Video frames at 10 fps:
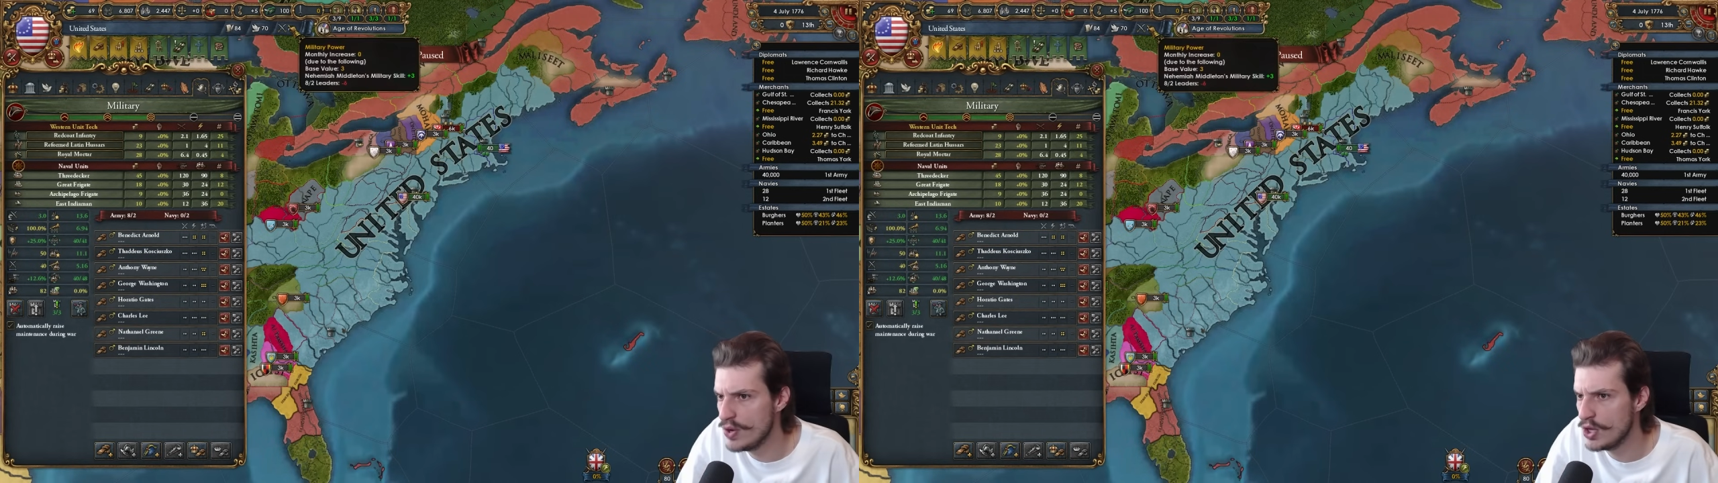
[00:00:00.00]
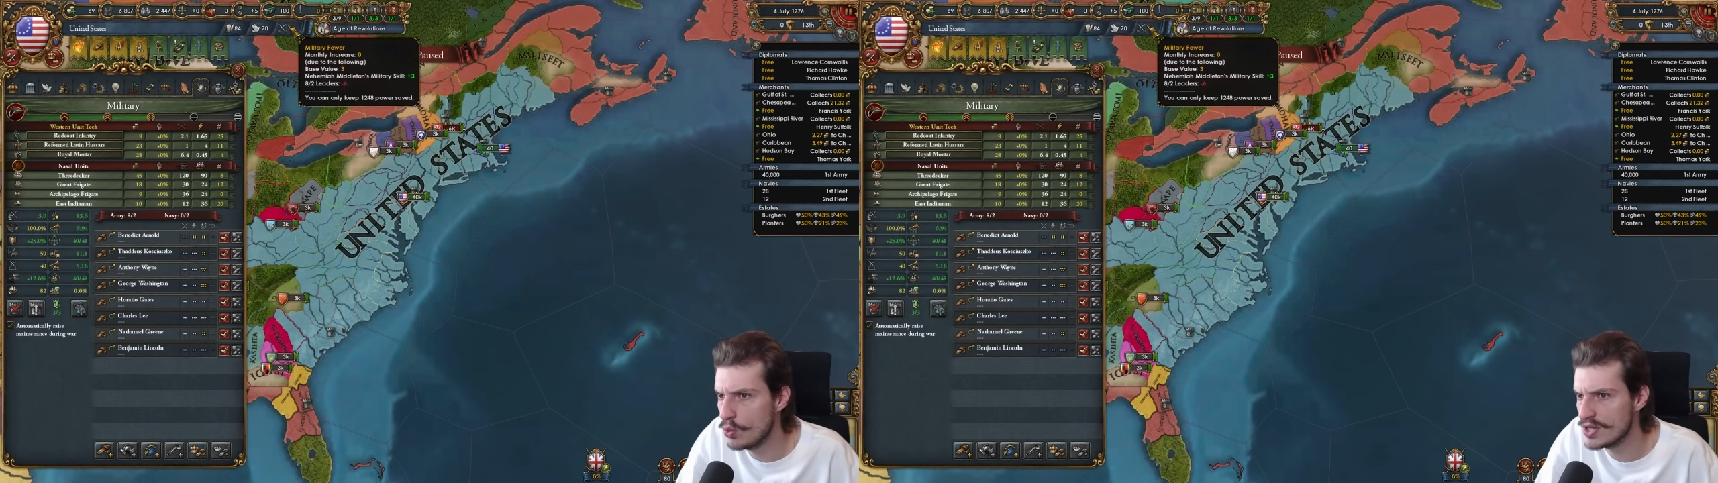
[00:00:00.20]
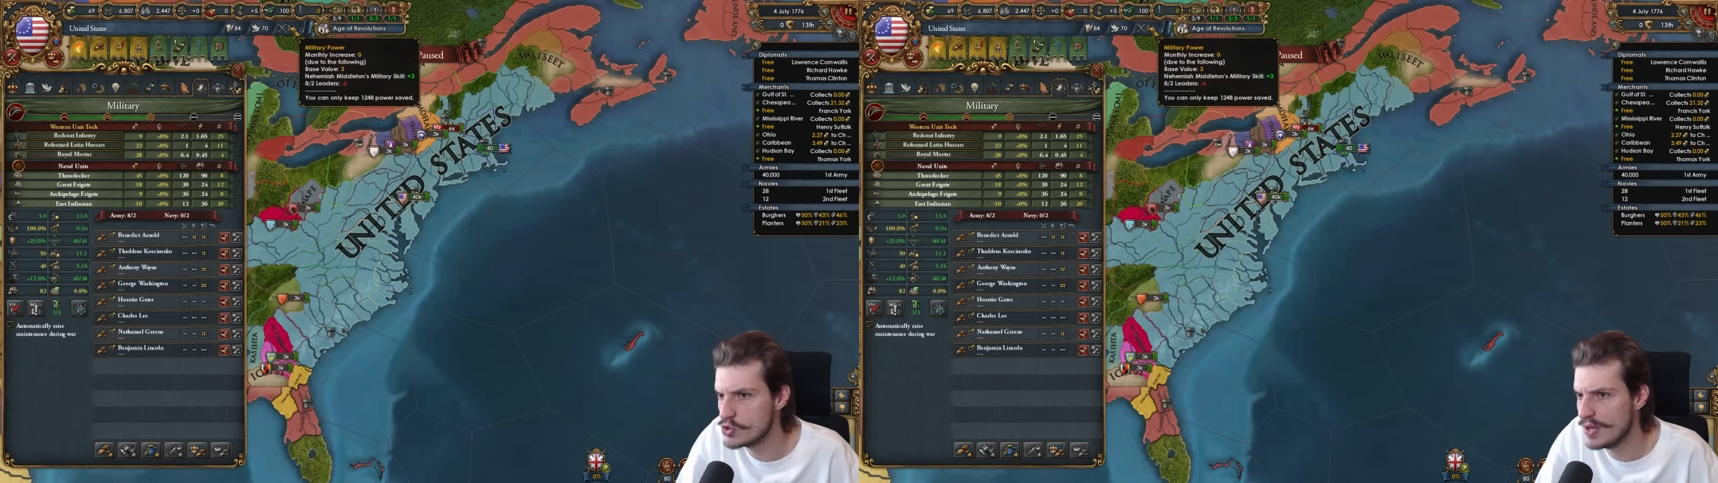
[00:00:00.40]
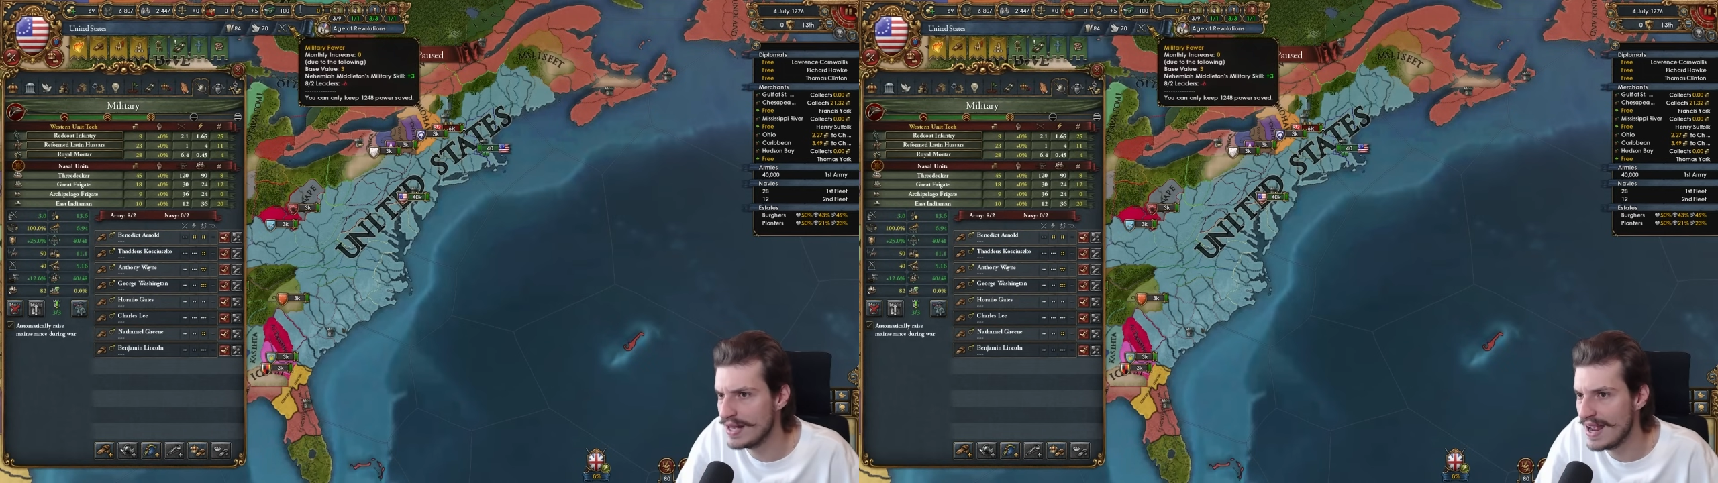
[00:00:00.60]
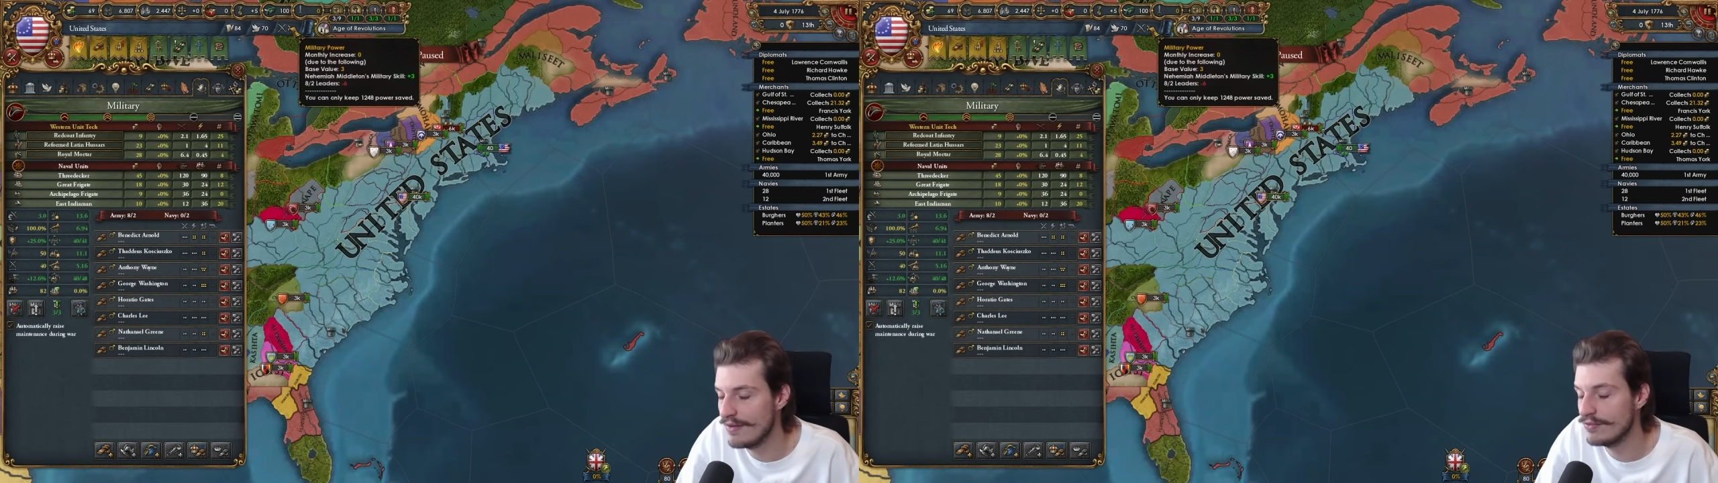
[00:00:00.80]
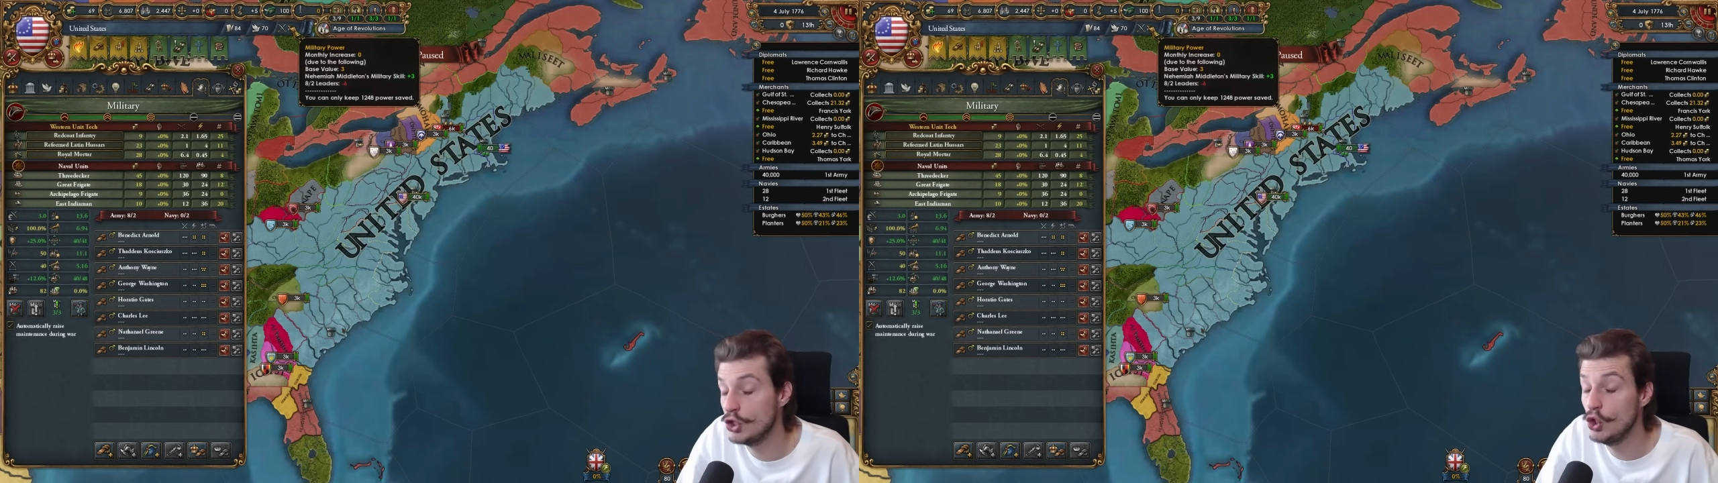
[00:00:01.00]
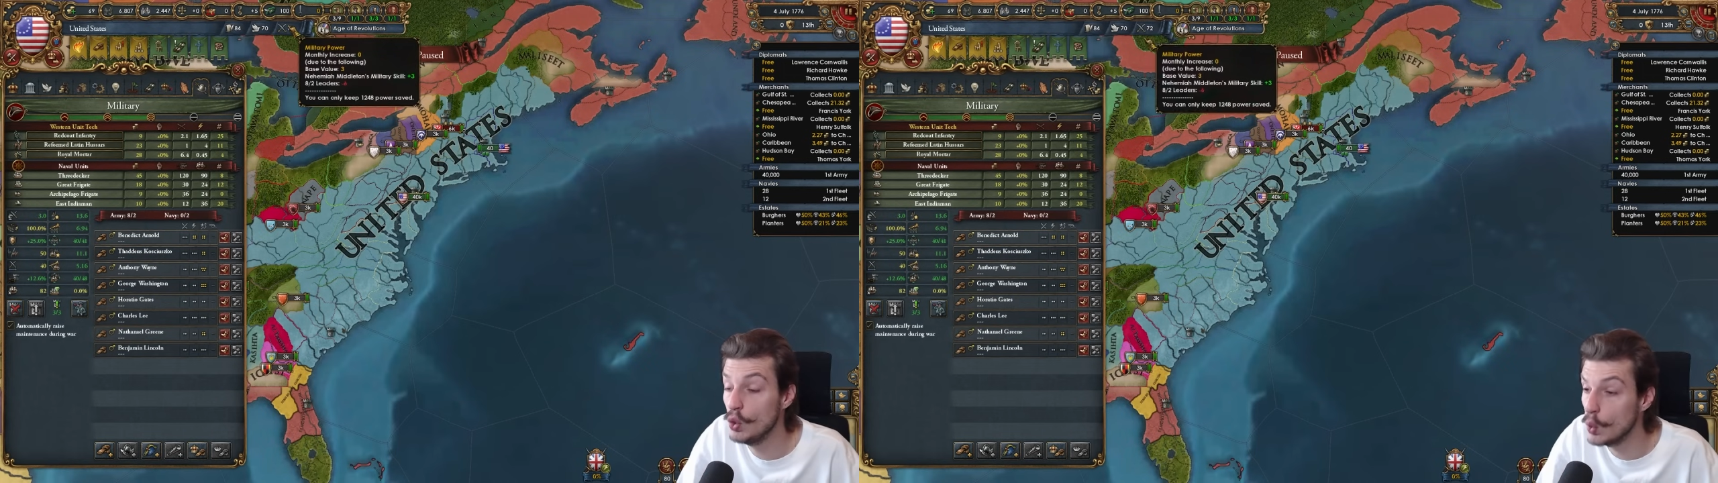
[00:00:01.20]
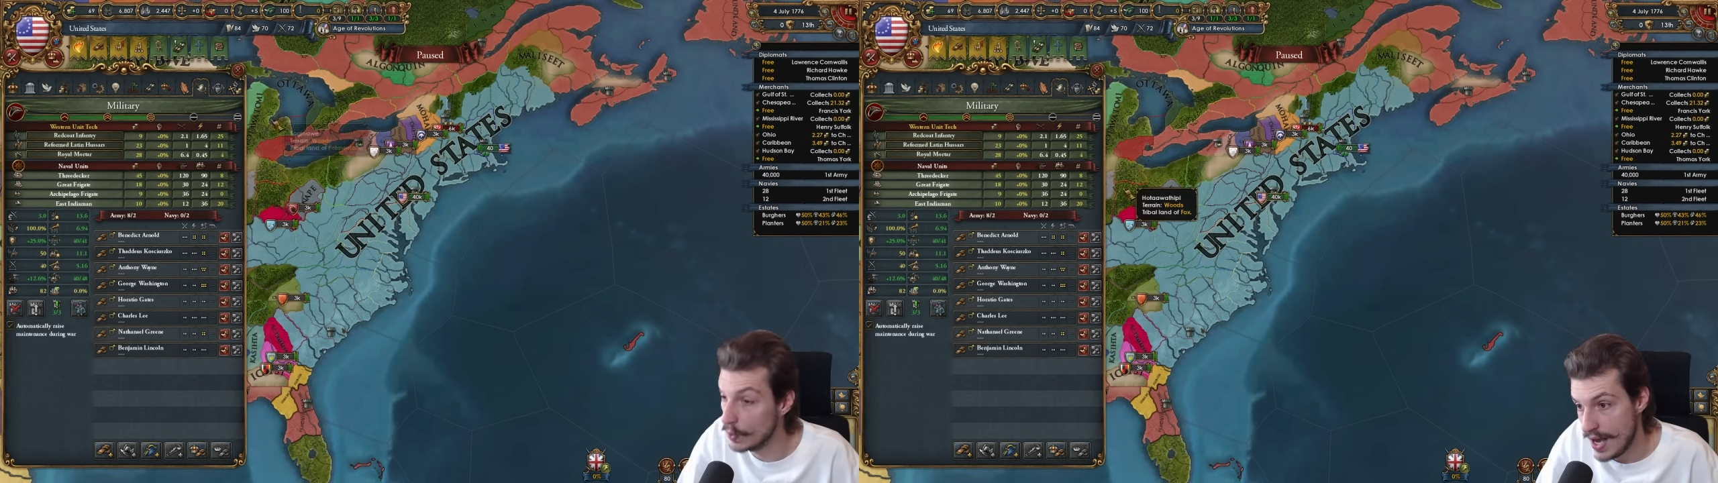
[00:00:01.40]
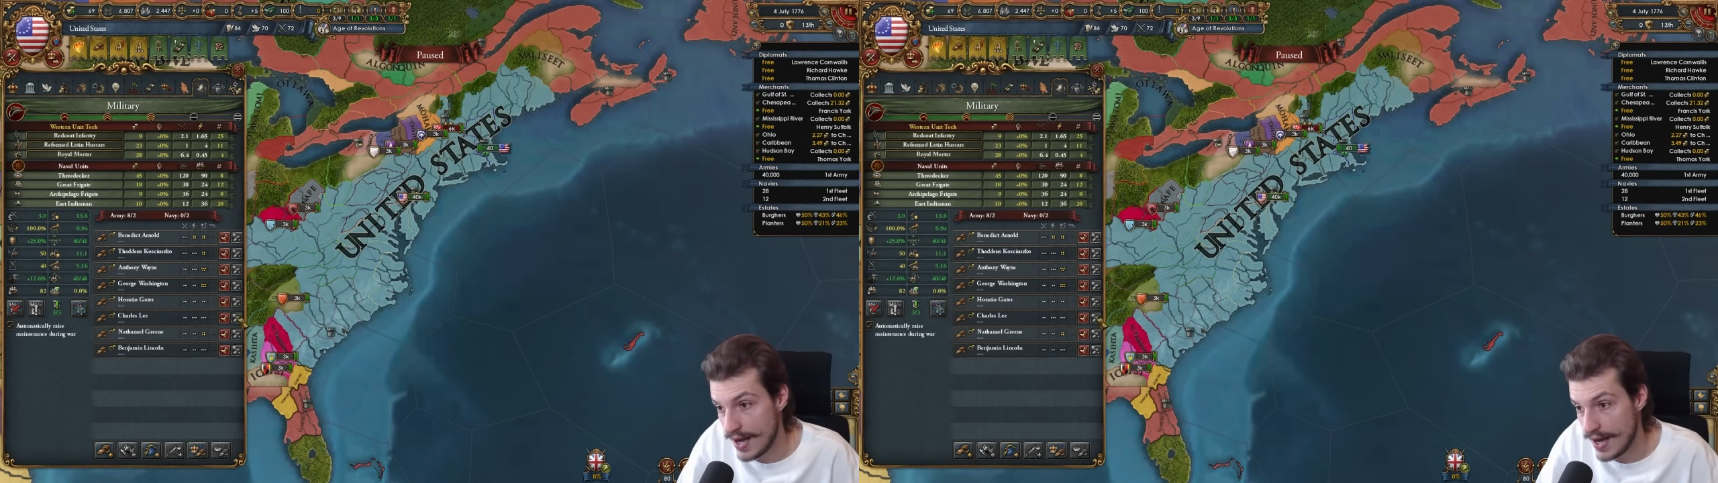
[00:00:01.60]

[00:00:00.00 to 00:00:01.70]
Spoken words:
weak ones. We can have 2.